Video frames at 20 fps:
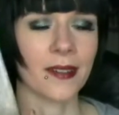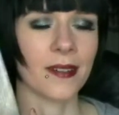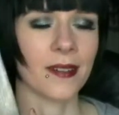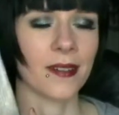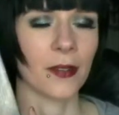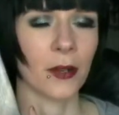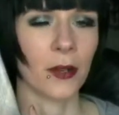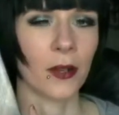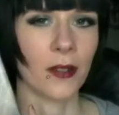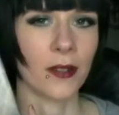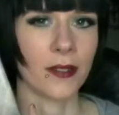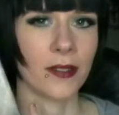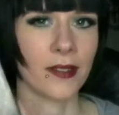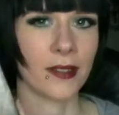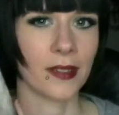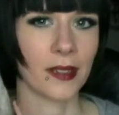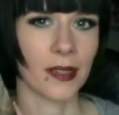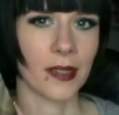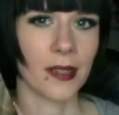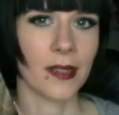It's called
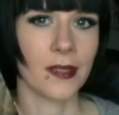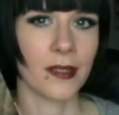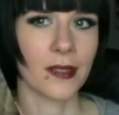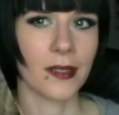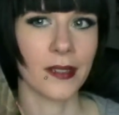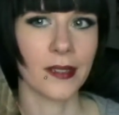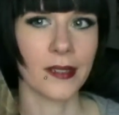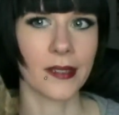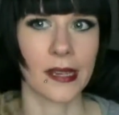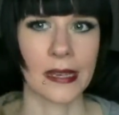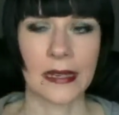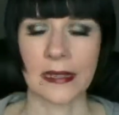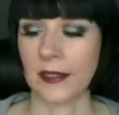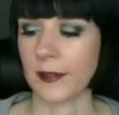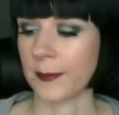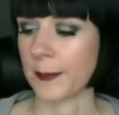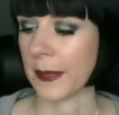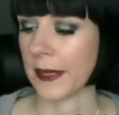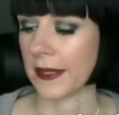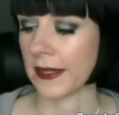Sirenenlied, and
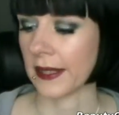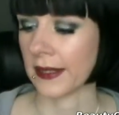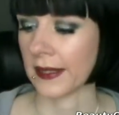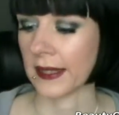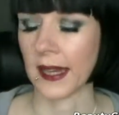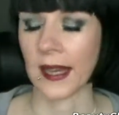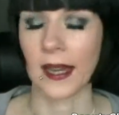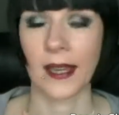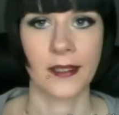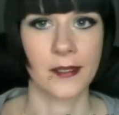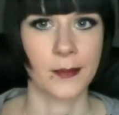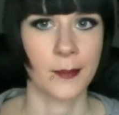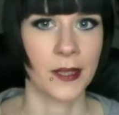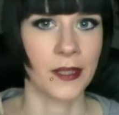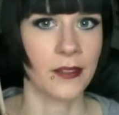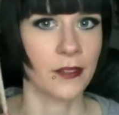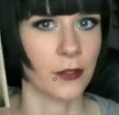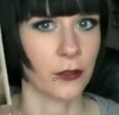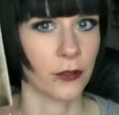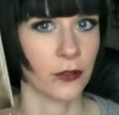it's by Tanja
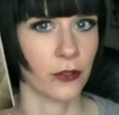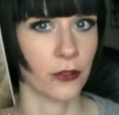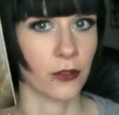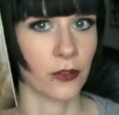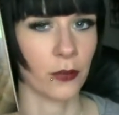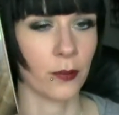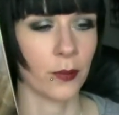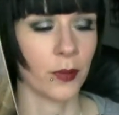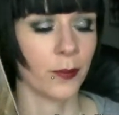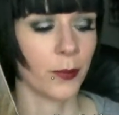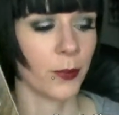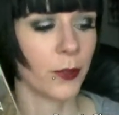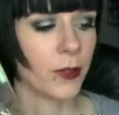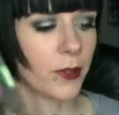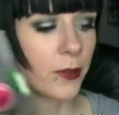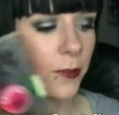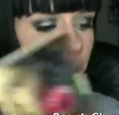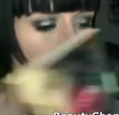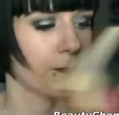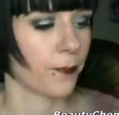Heitmann, so it's a German
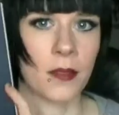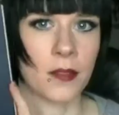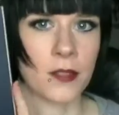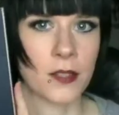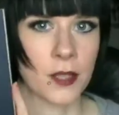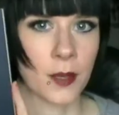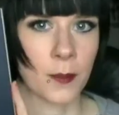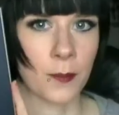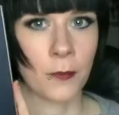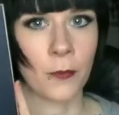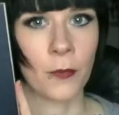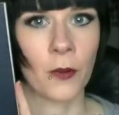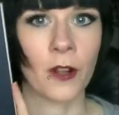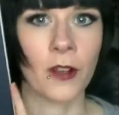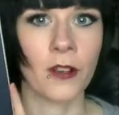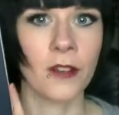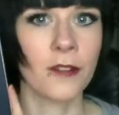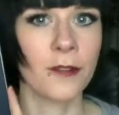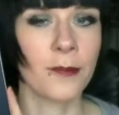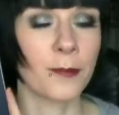book. The
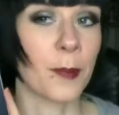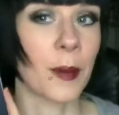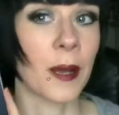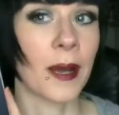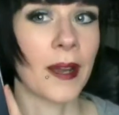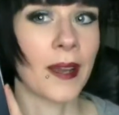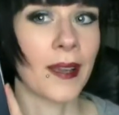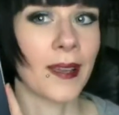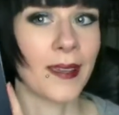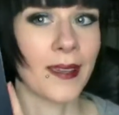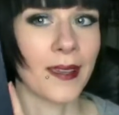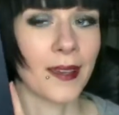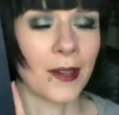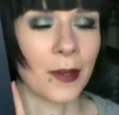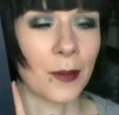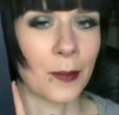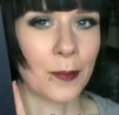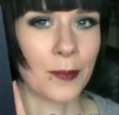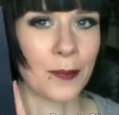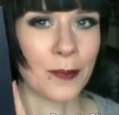Steppenwolf by
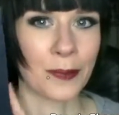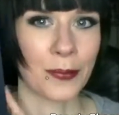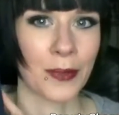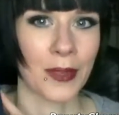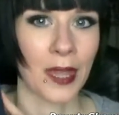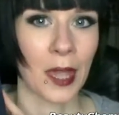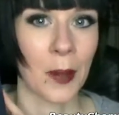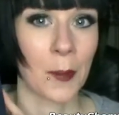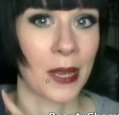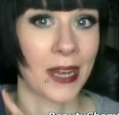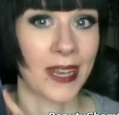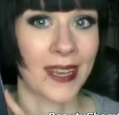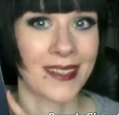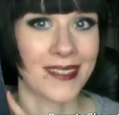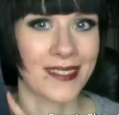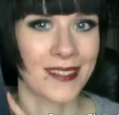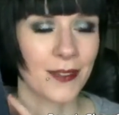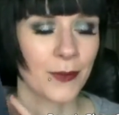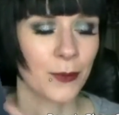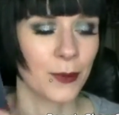Hermann
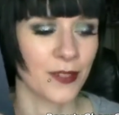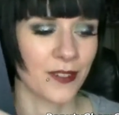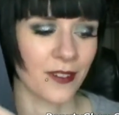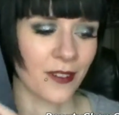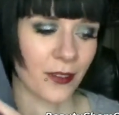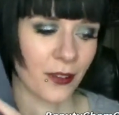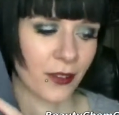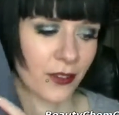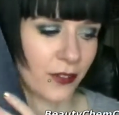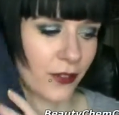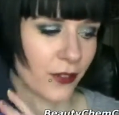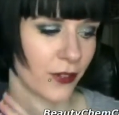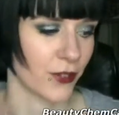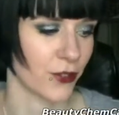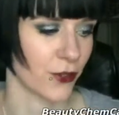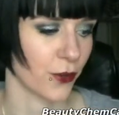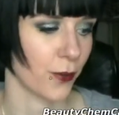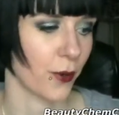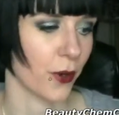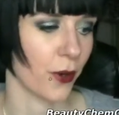Hesse, which is also a
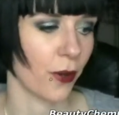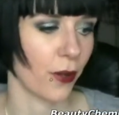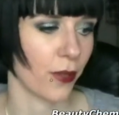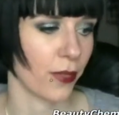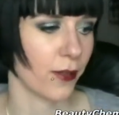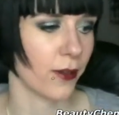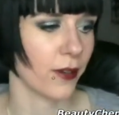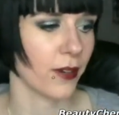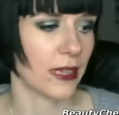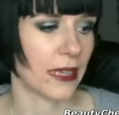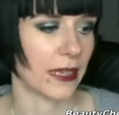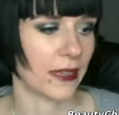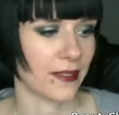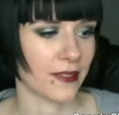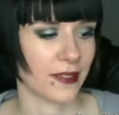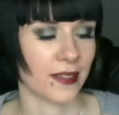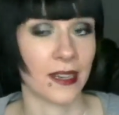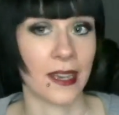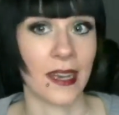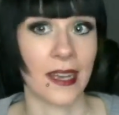German author, and
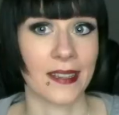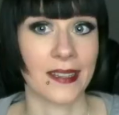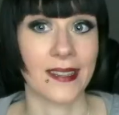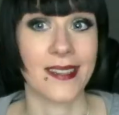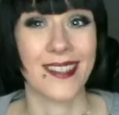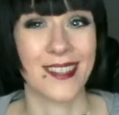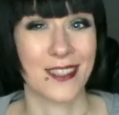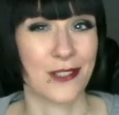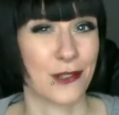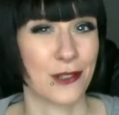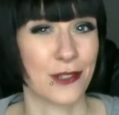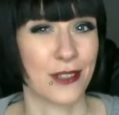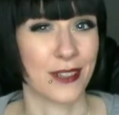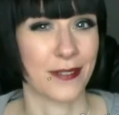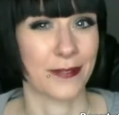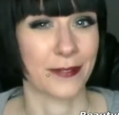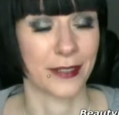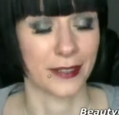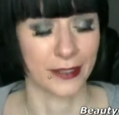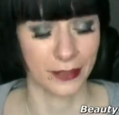it's a classic you should
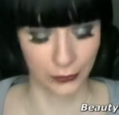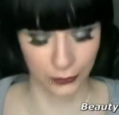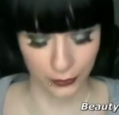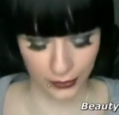definitely